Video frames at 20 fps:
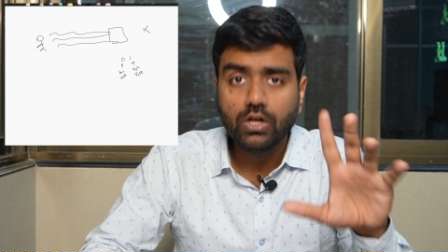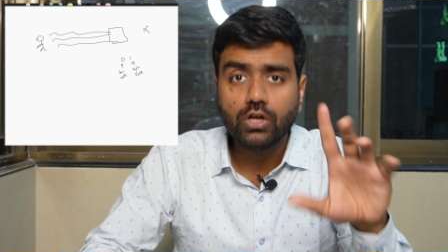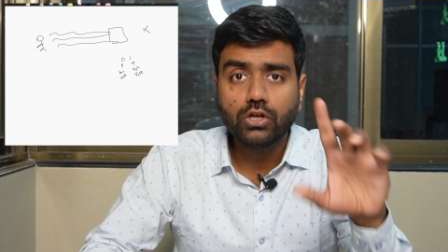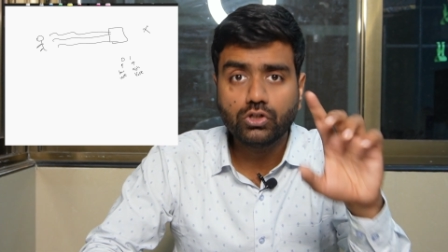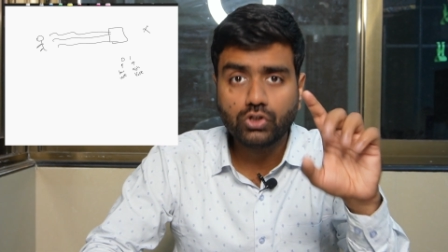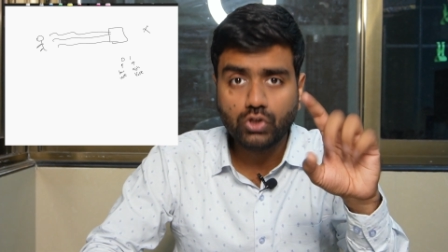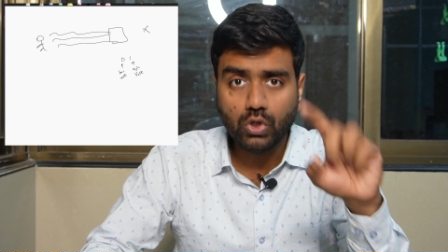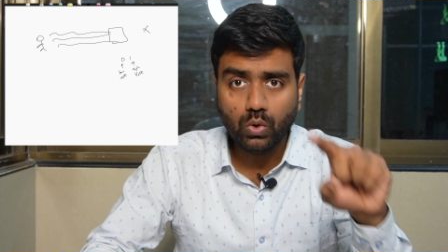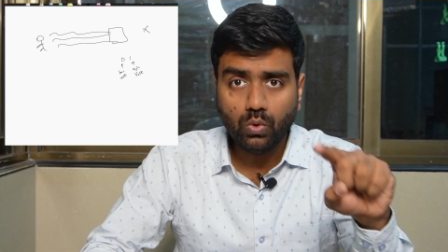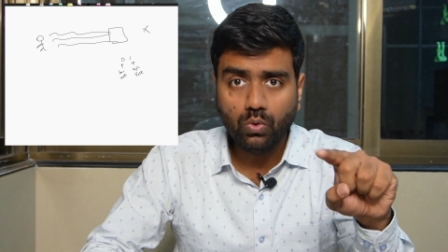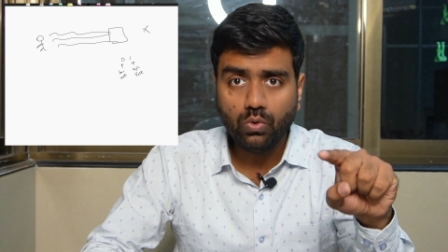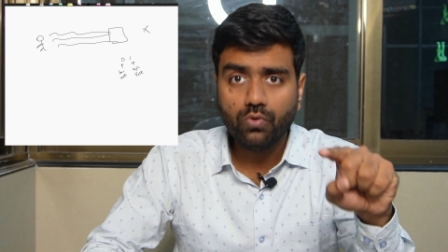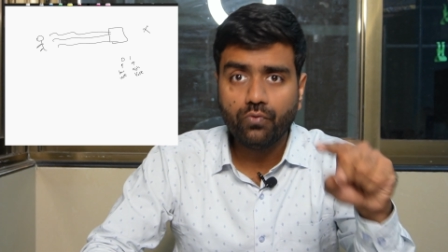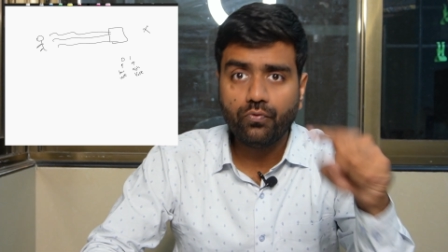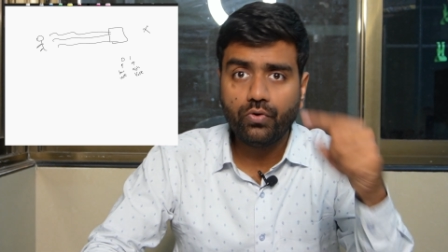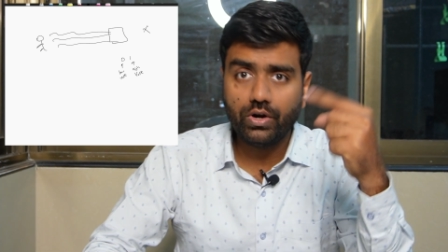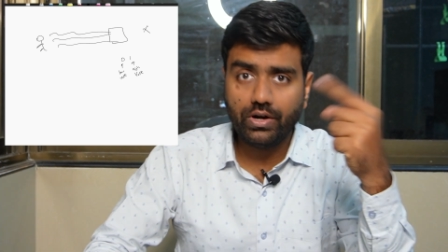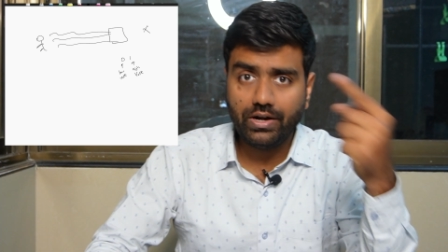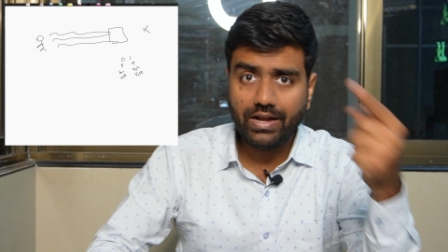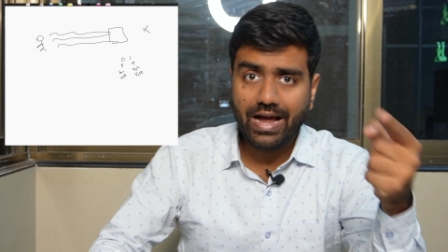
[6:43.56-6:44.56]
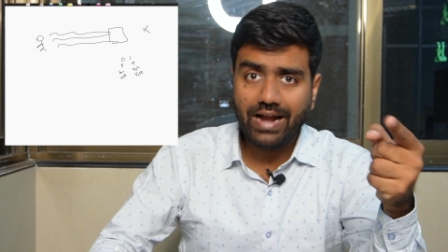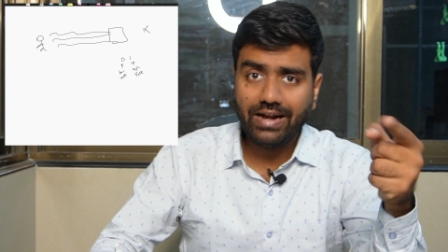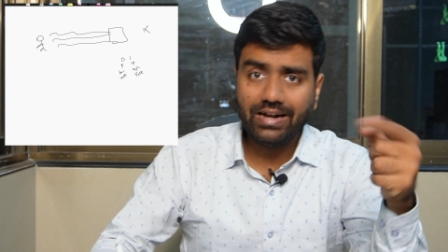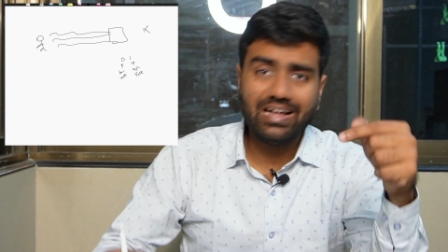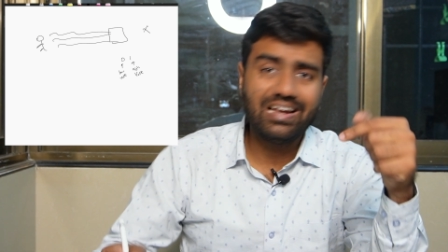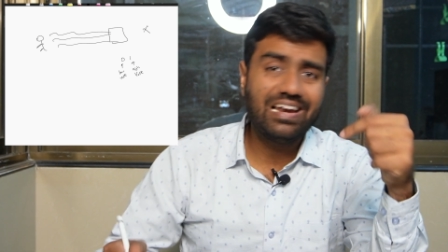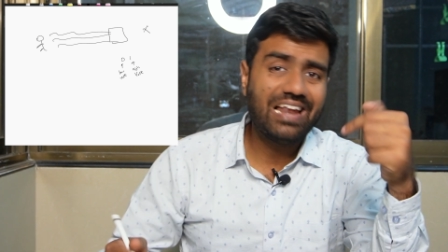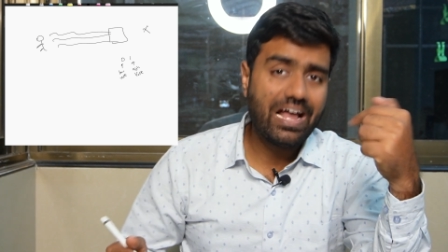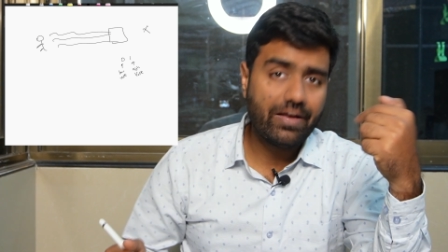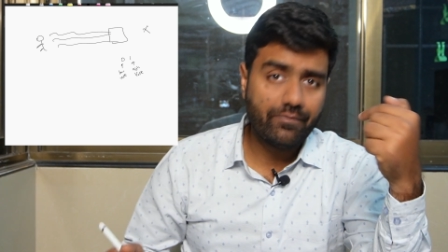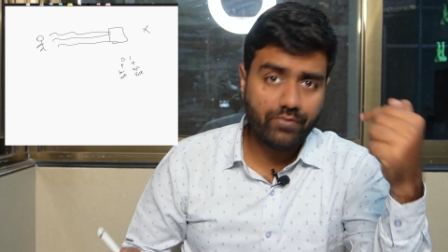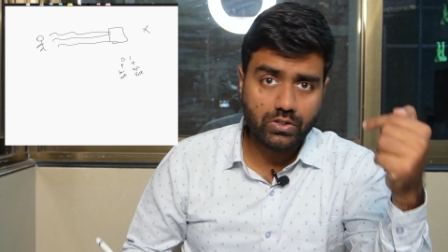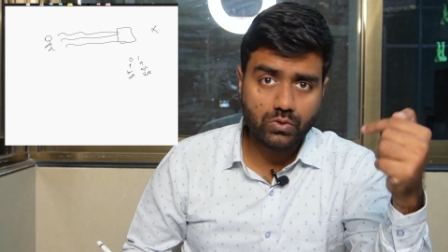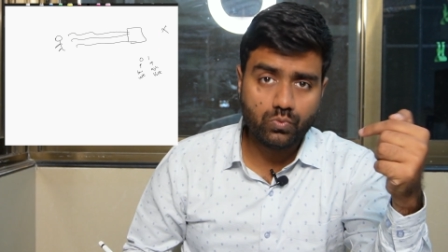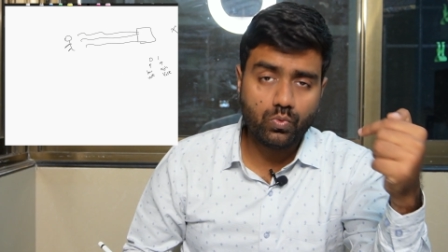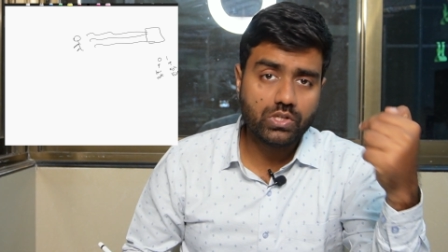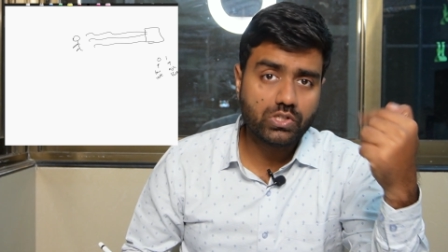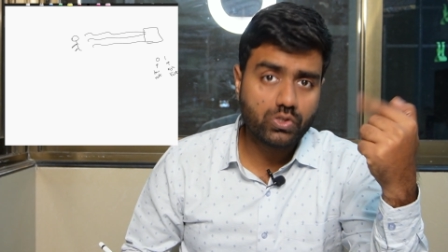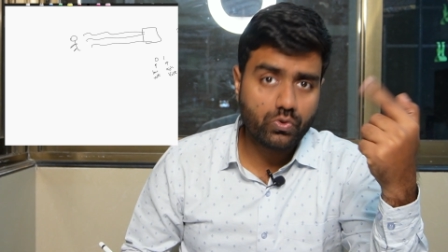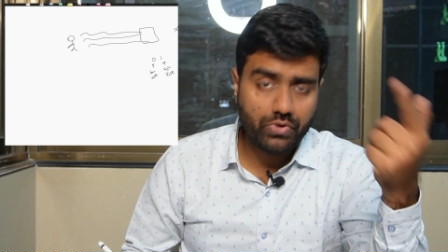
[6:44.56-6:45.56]
So for that a language
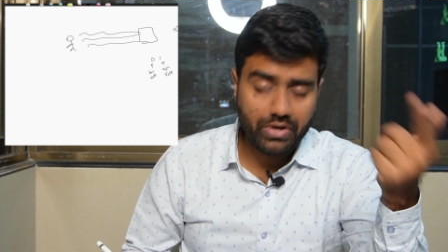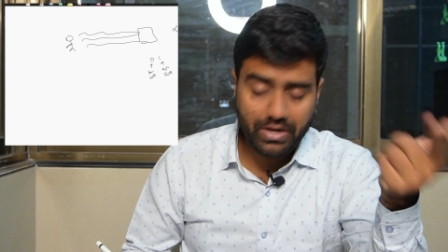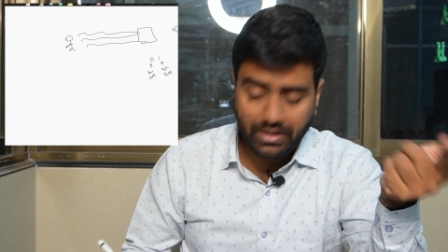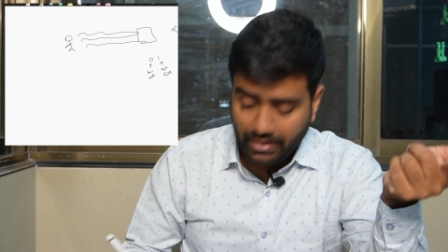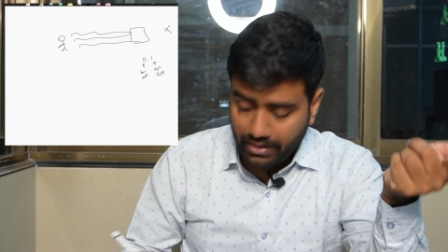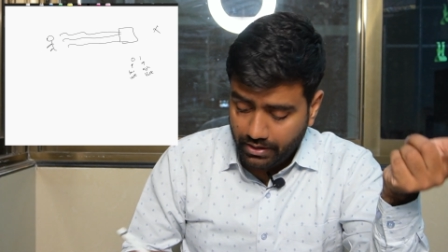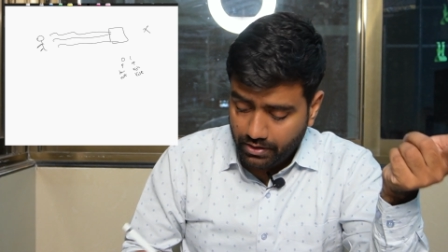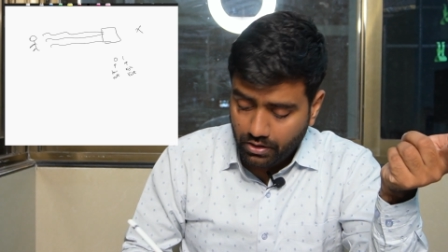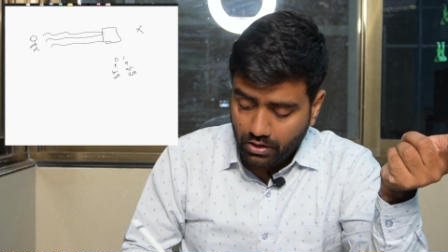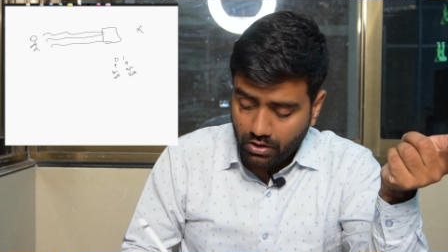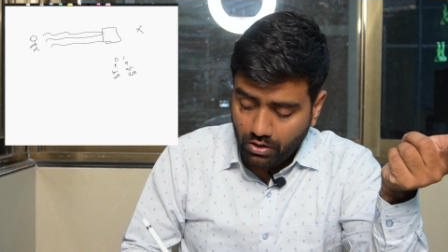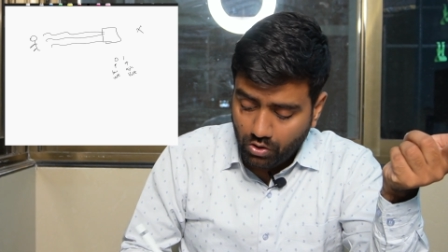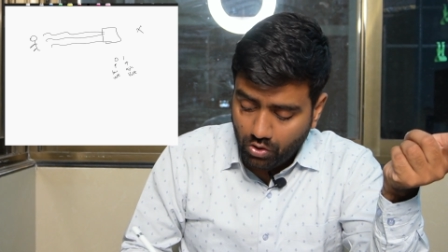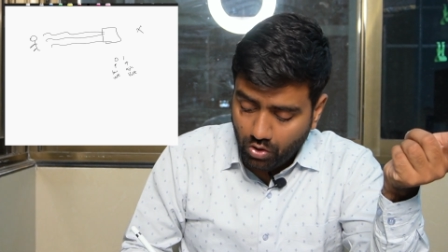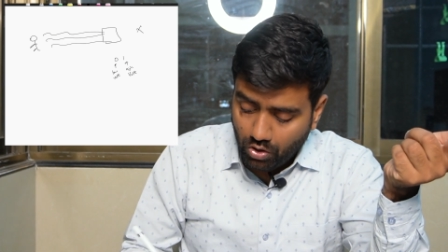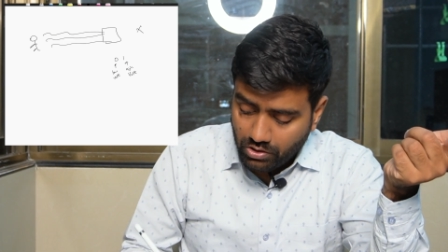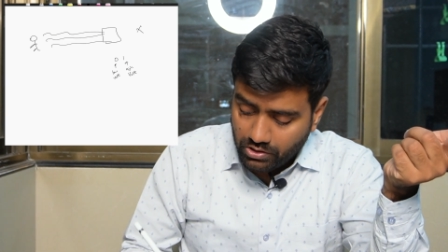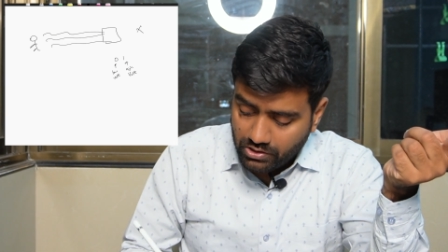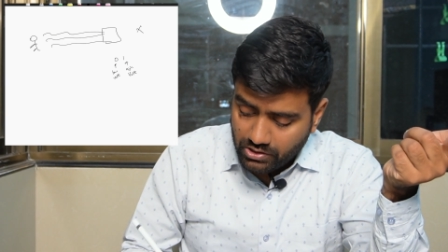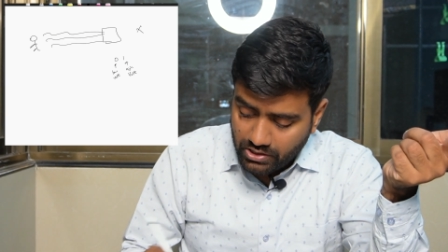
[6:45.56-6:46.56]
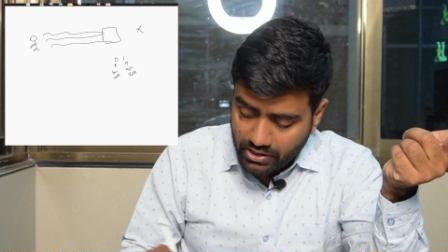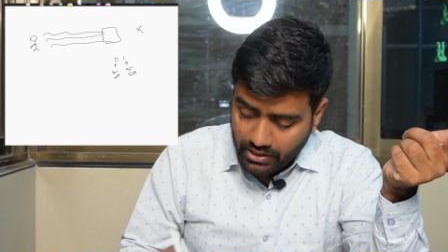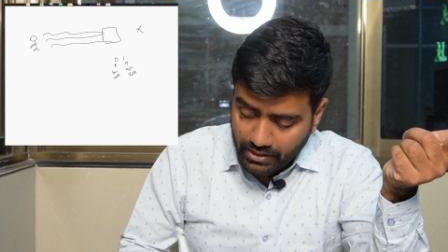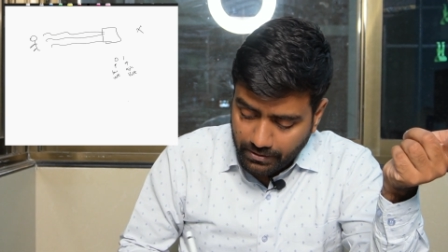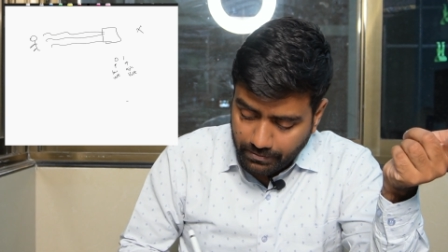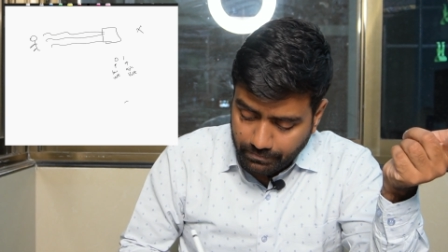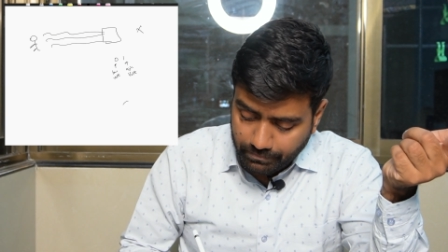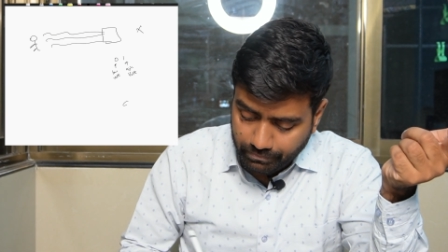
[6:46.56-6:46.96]
was created called C.